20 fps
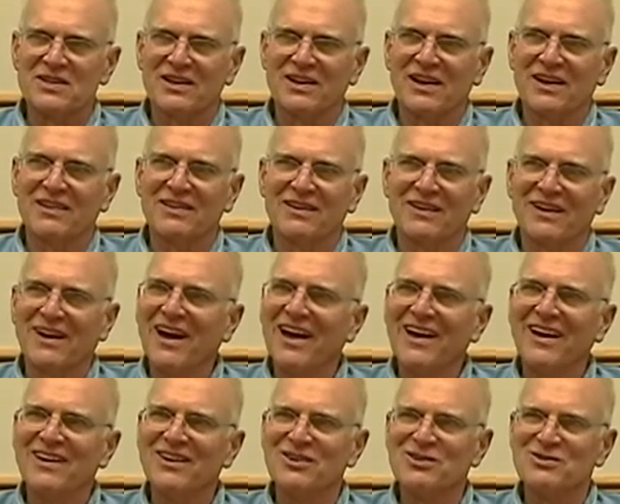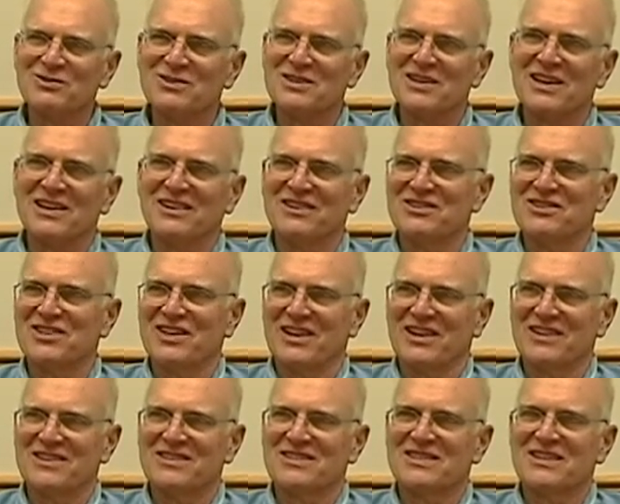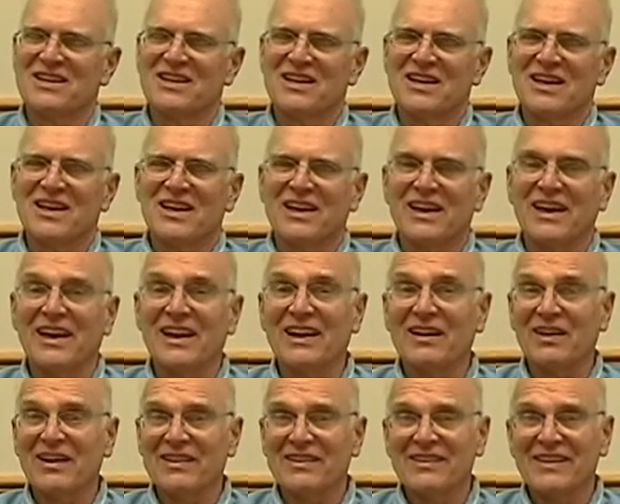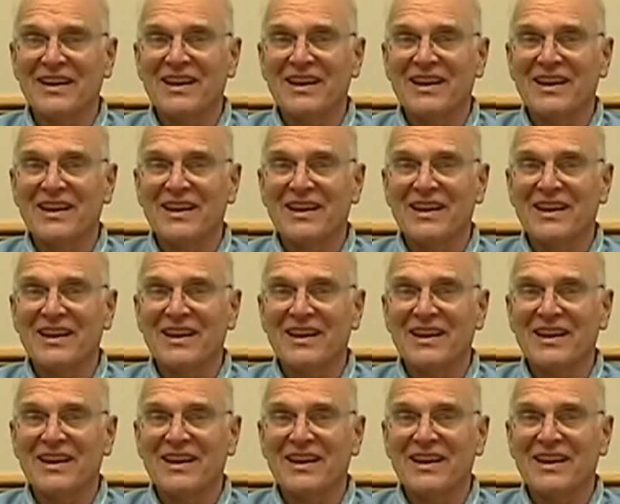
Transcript: and I thought, I don't stand a chance. And uh, I, was